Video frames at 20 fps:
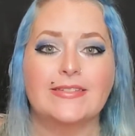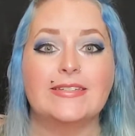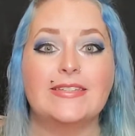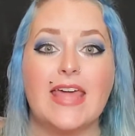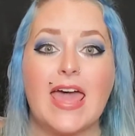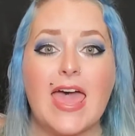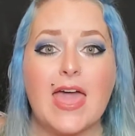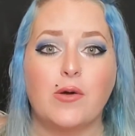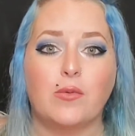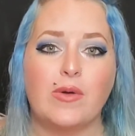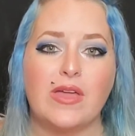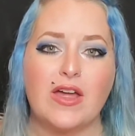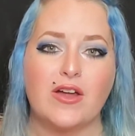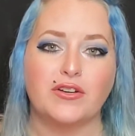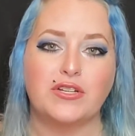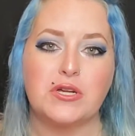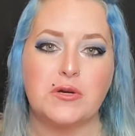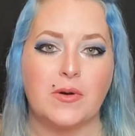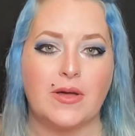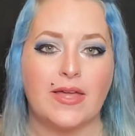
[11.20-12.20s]
today we are
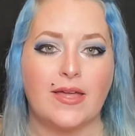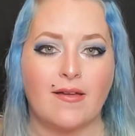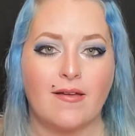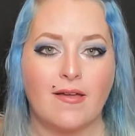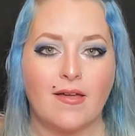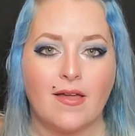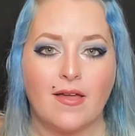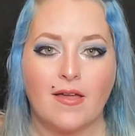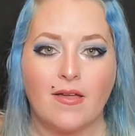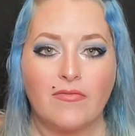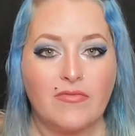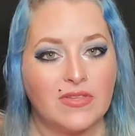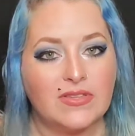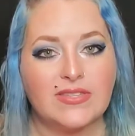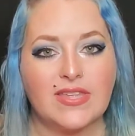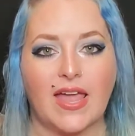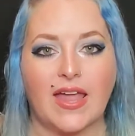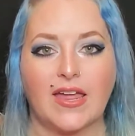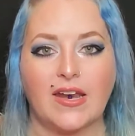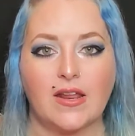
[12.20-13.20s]
doing the
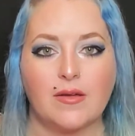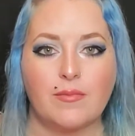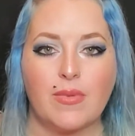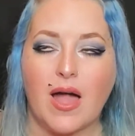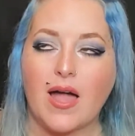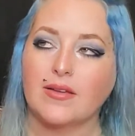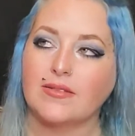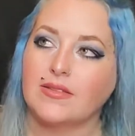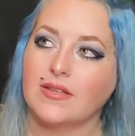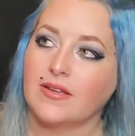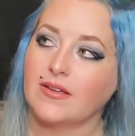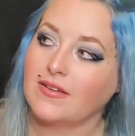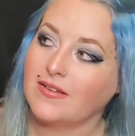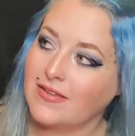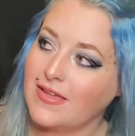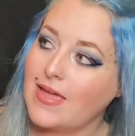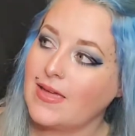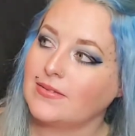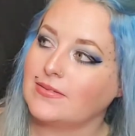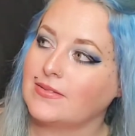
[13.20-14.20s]
second unboxing.
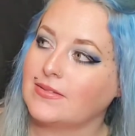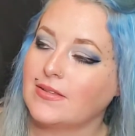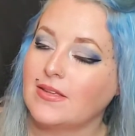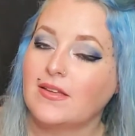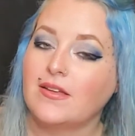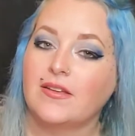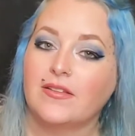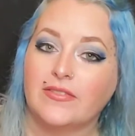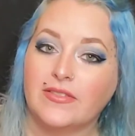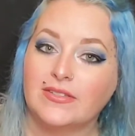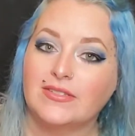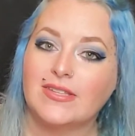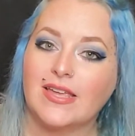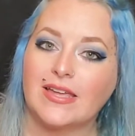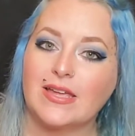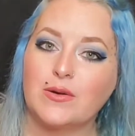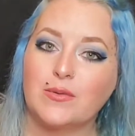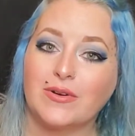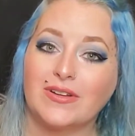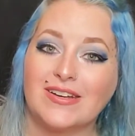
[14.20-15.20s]
Yes, the
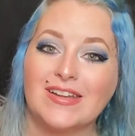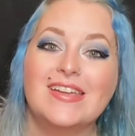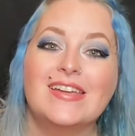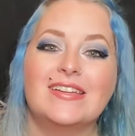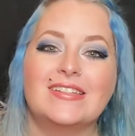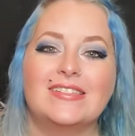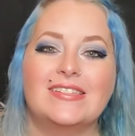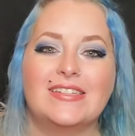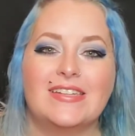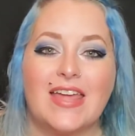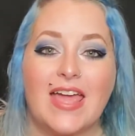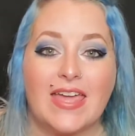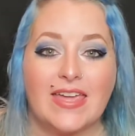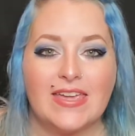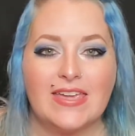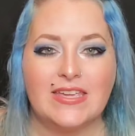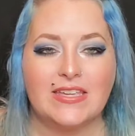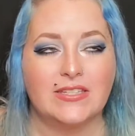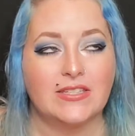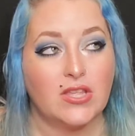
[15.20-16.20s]
second one. Today
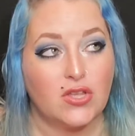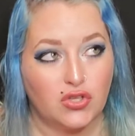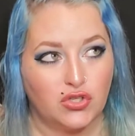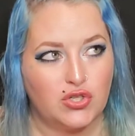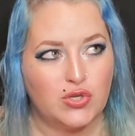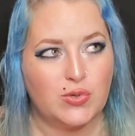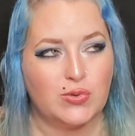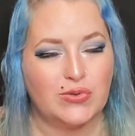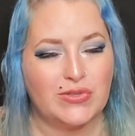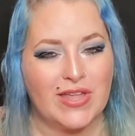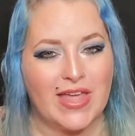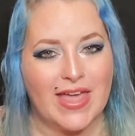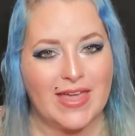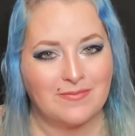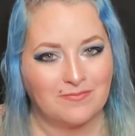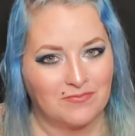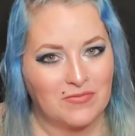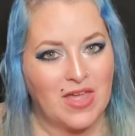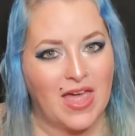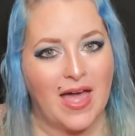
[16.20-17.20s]
is Tuesday.
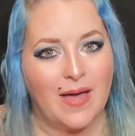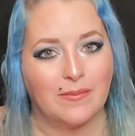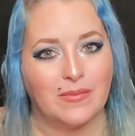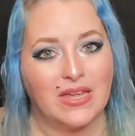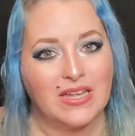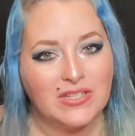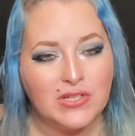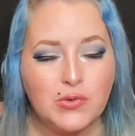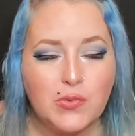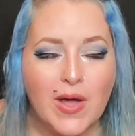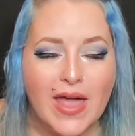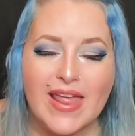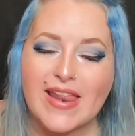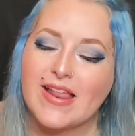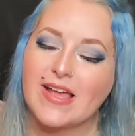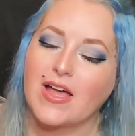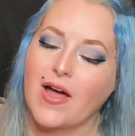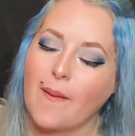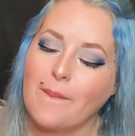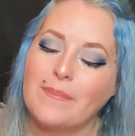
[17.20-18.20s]
I made you wait
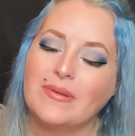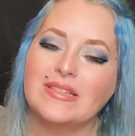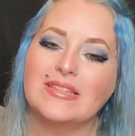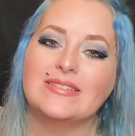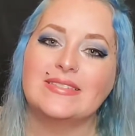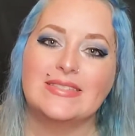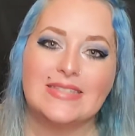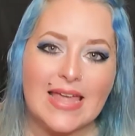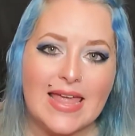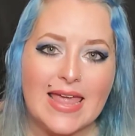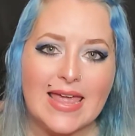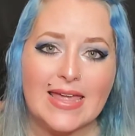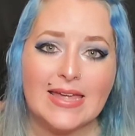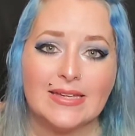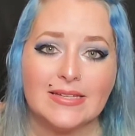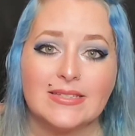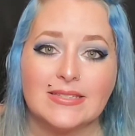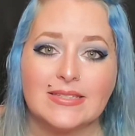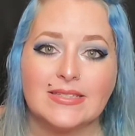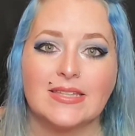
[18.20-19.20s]
a couple of
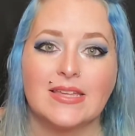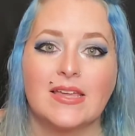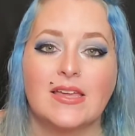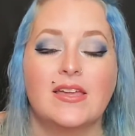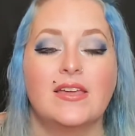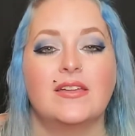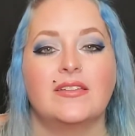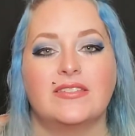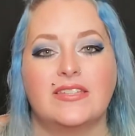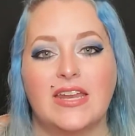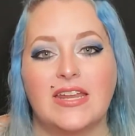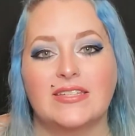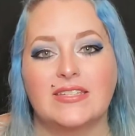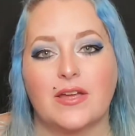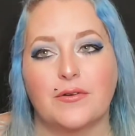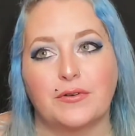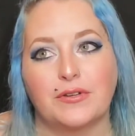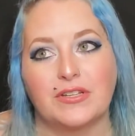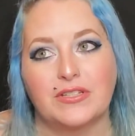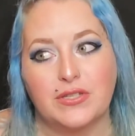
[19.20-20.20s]
days. Today's
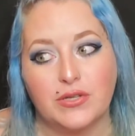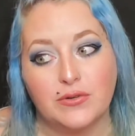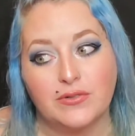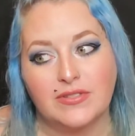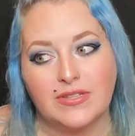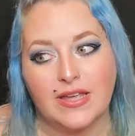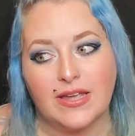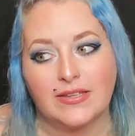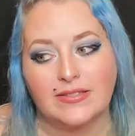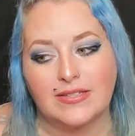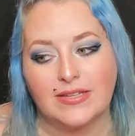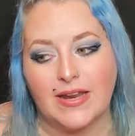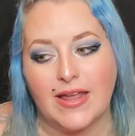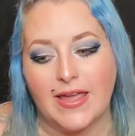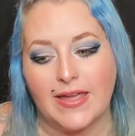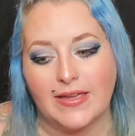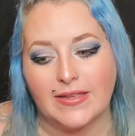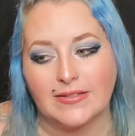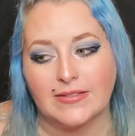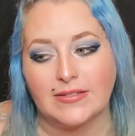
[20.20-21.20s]
not really Tuesday.
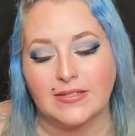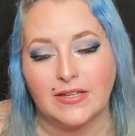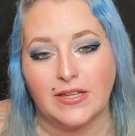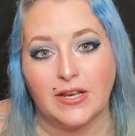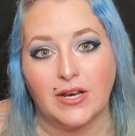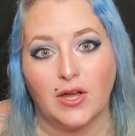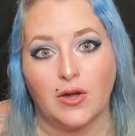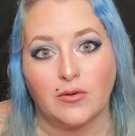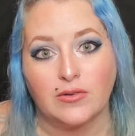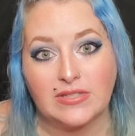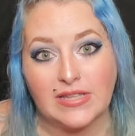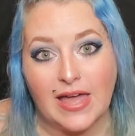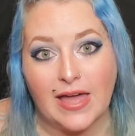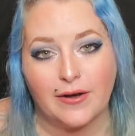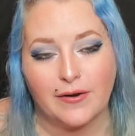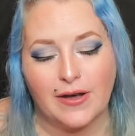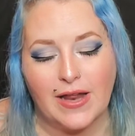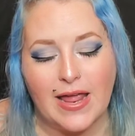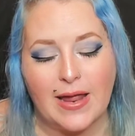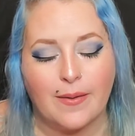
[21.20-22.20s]
Today is,
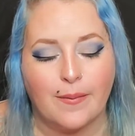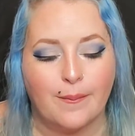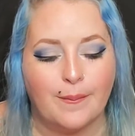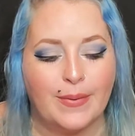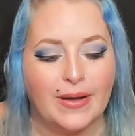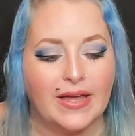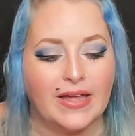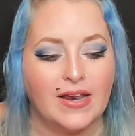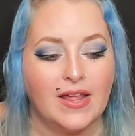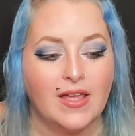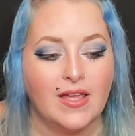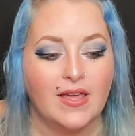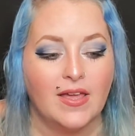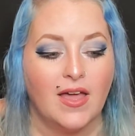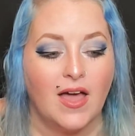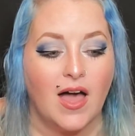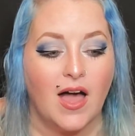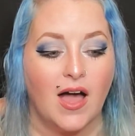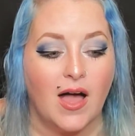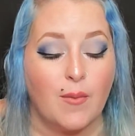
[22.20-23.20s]
Saturday, but
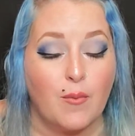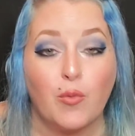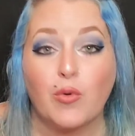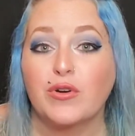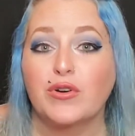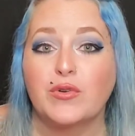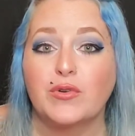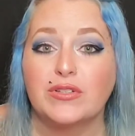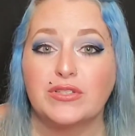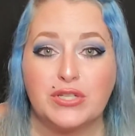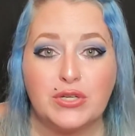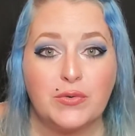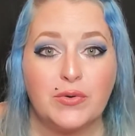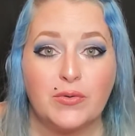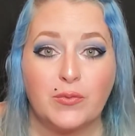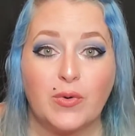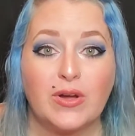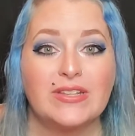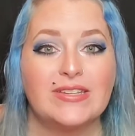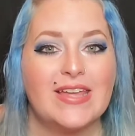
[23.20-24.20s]
we're doing two
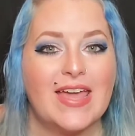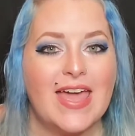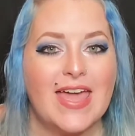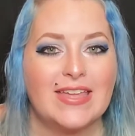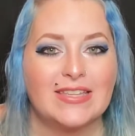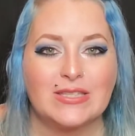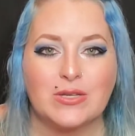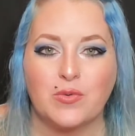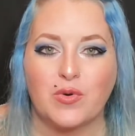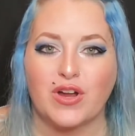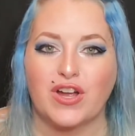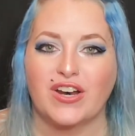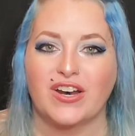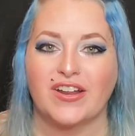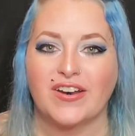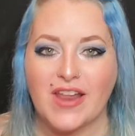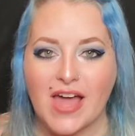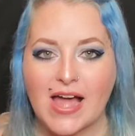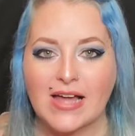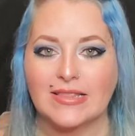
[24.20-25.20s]
in one day, so we're
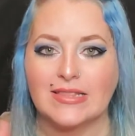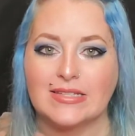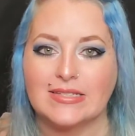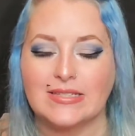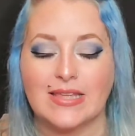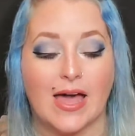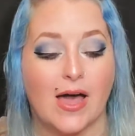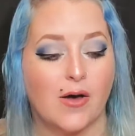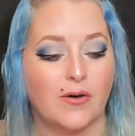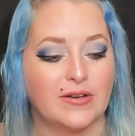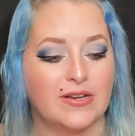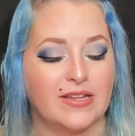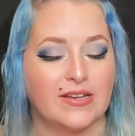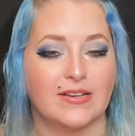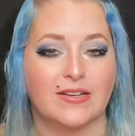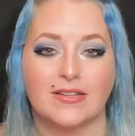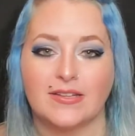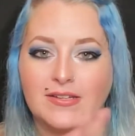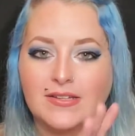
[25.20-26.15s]
gonna knock this out, and